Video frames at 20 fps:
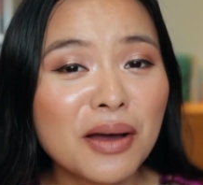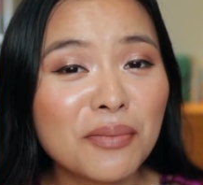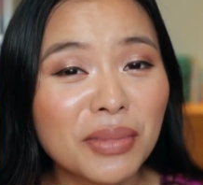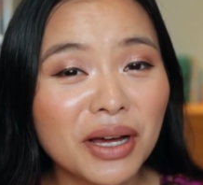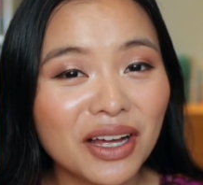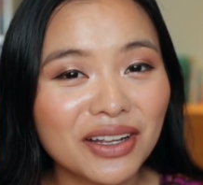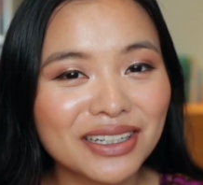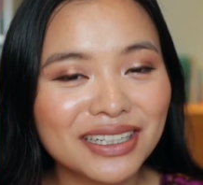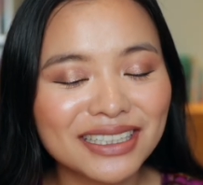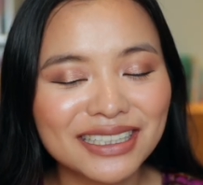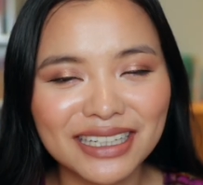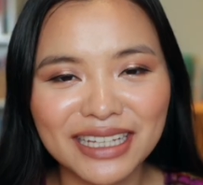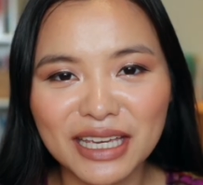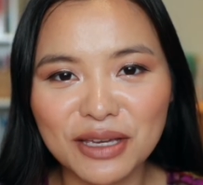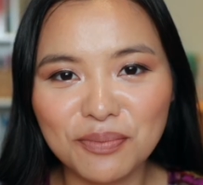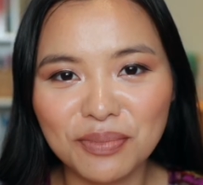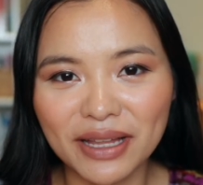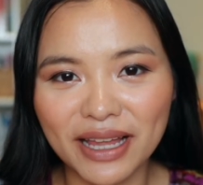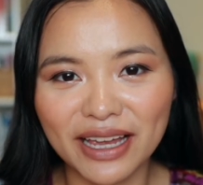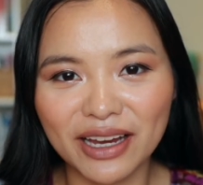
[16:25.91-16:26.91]
But I'll need to
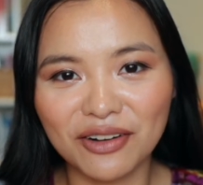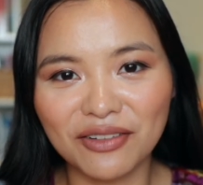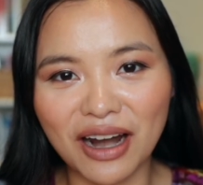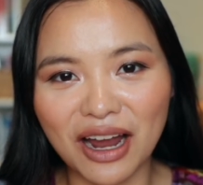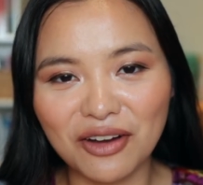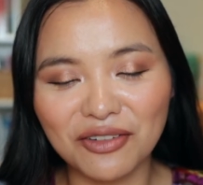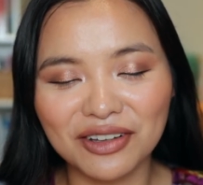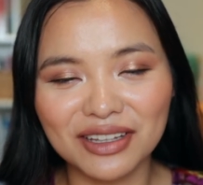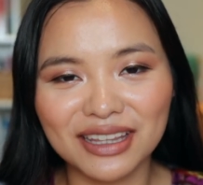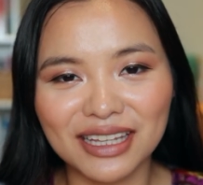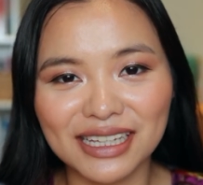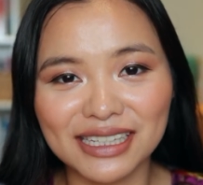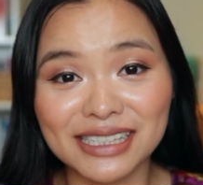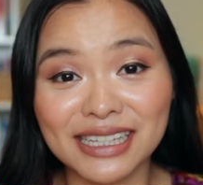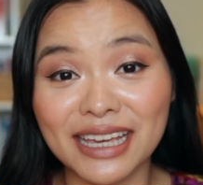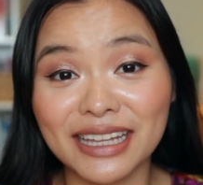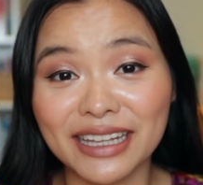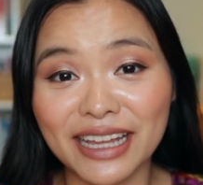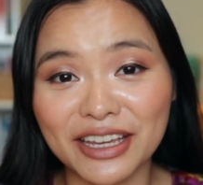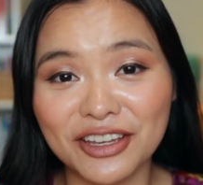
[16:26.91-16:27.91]
keep playing around with this
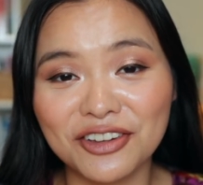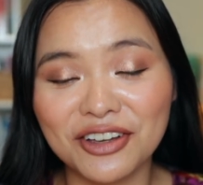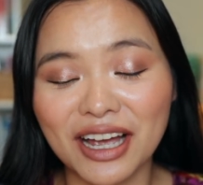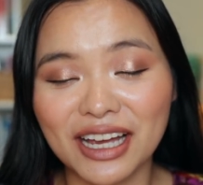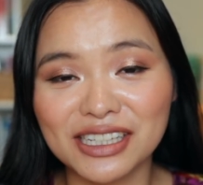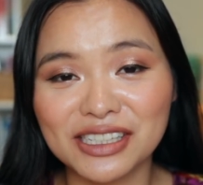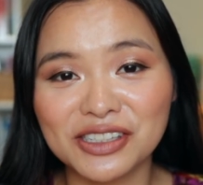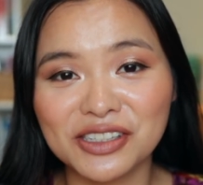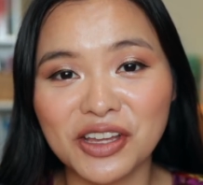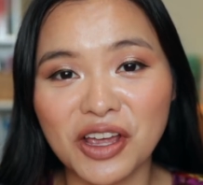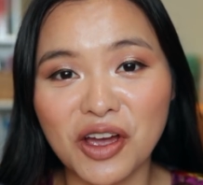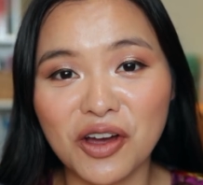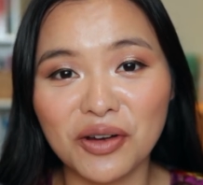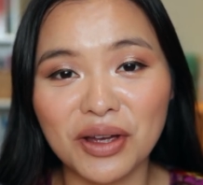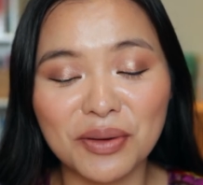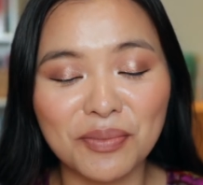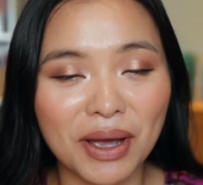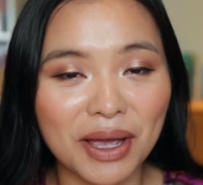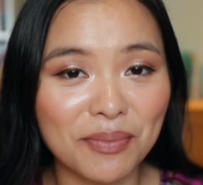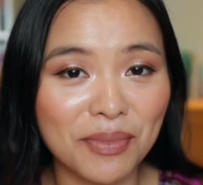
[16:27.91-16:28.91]
and let you guys know
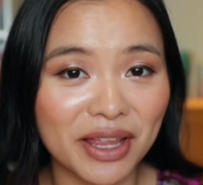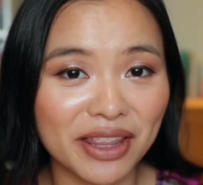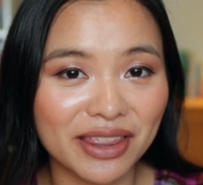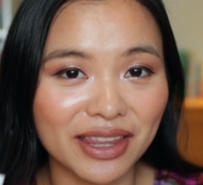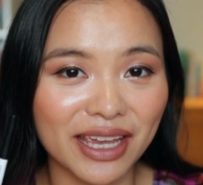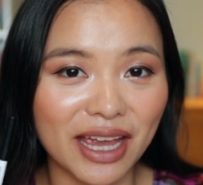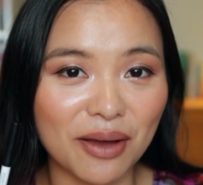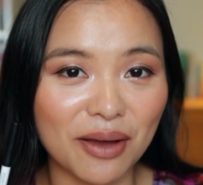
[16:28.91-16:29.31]
in my monthly